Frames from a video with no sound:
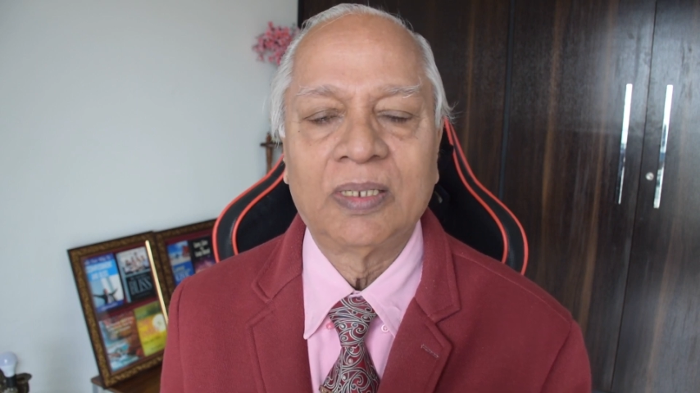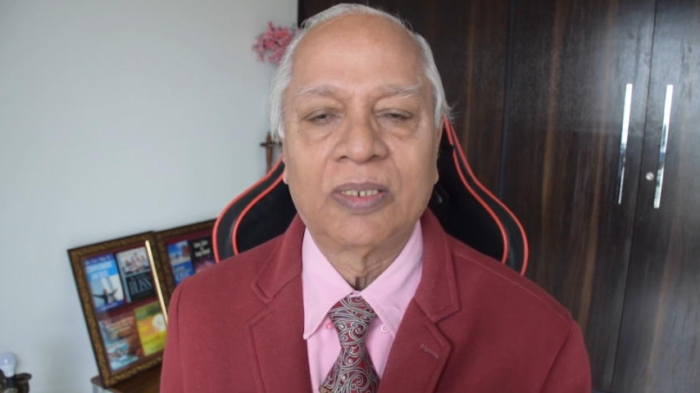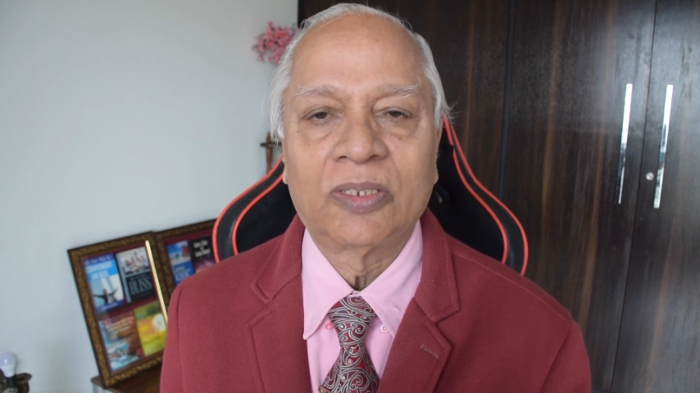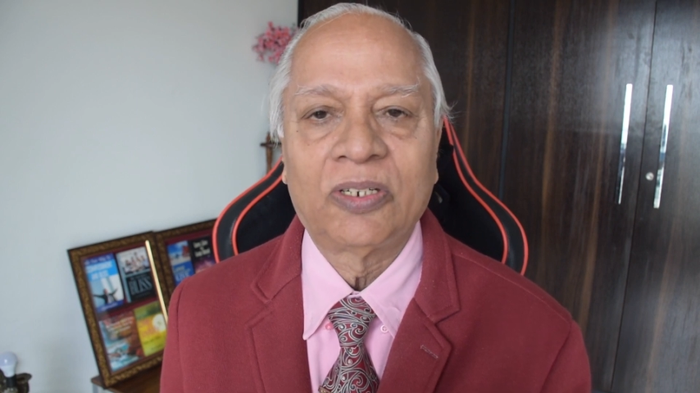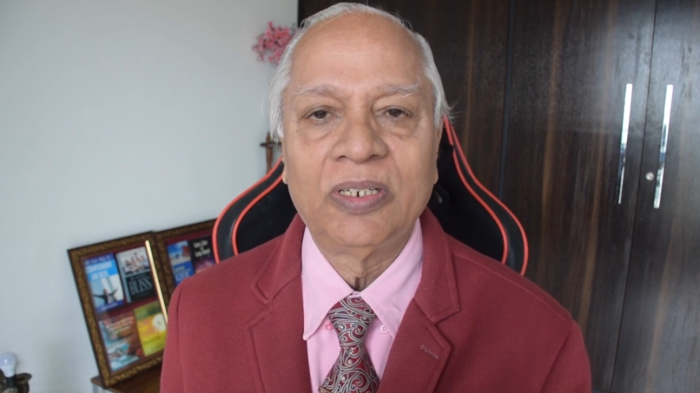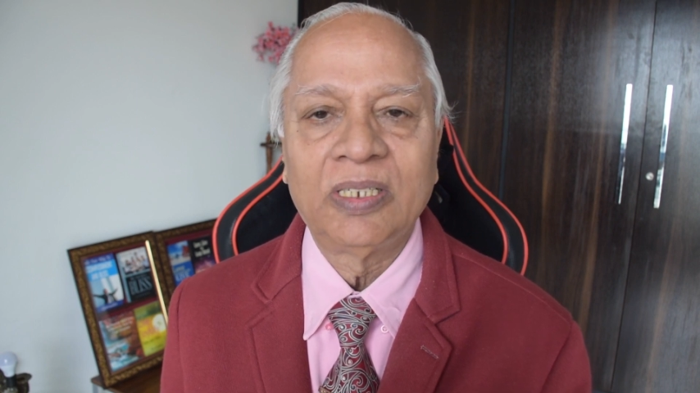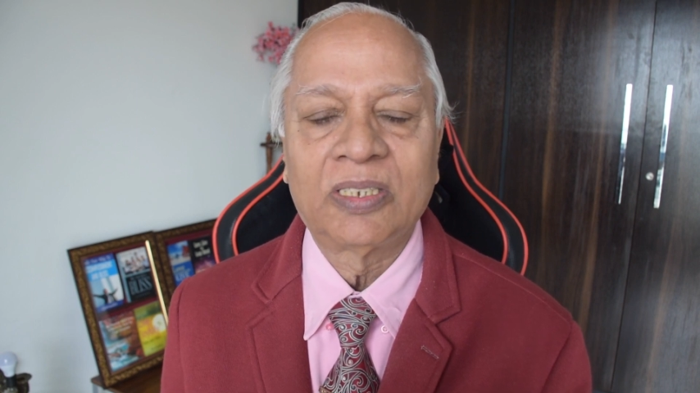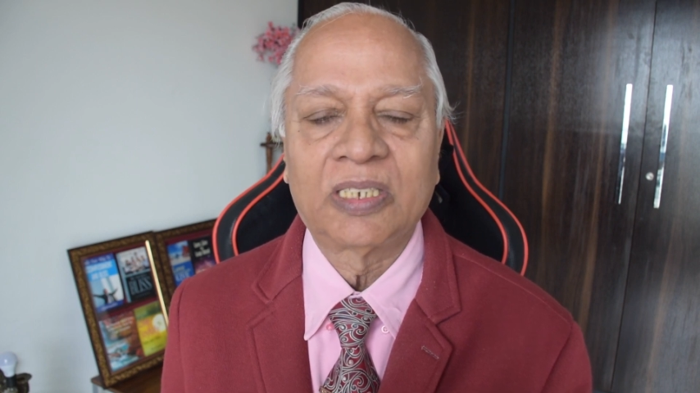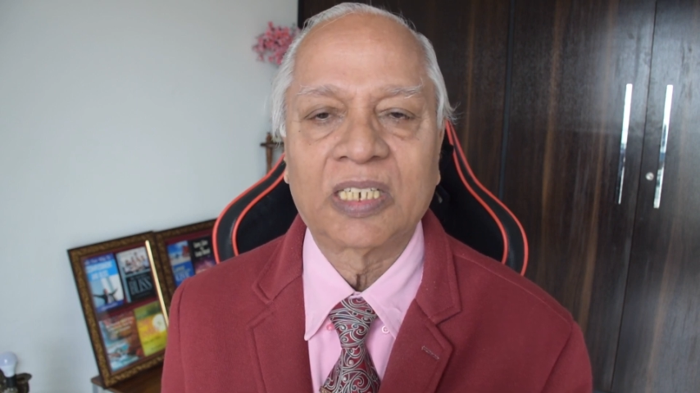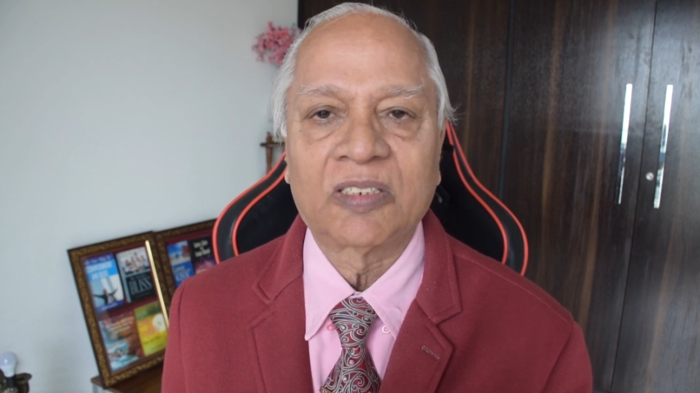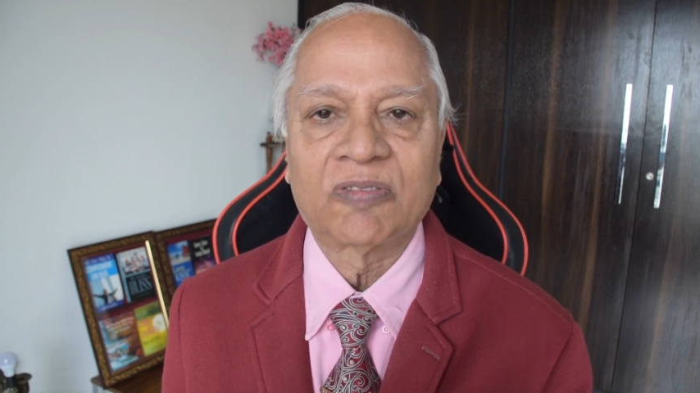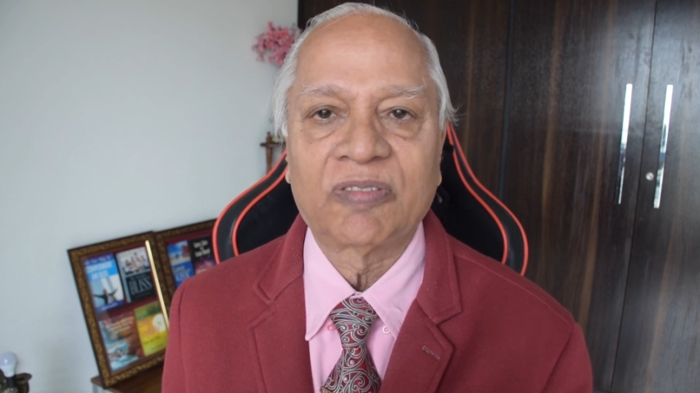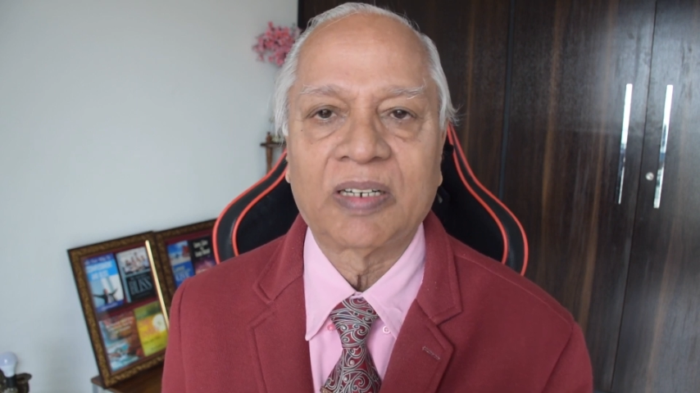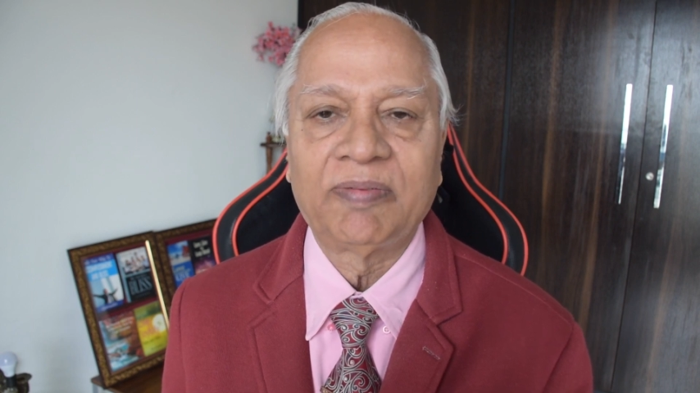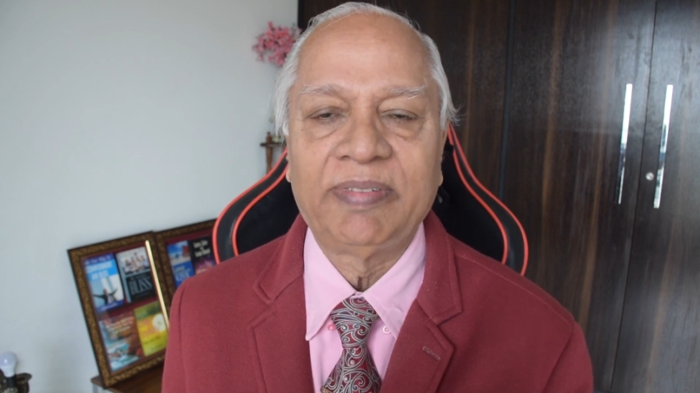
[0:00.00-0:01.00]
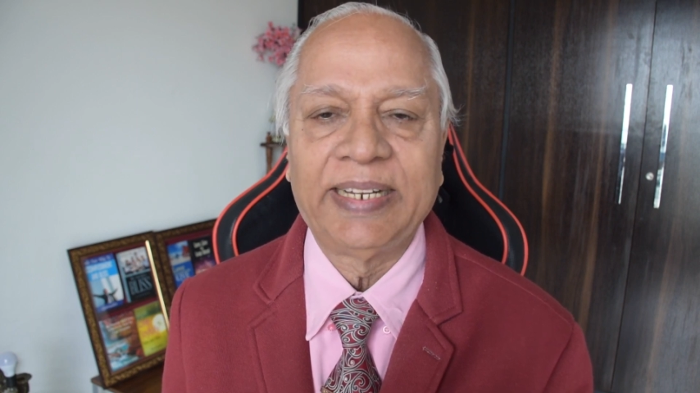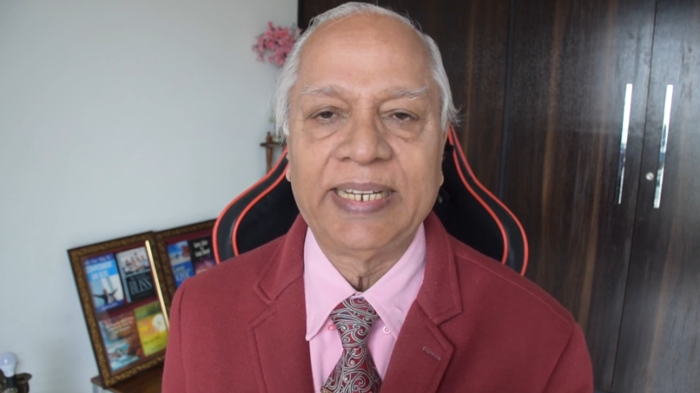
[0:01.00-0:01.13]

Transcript: three sixty-five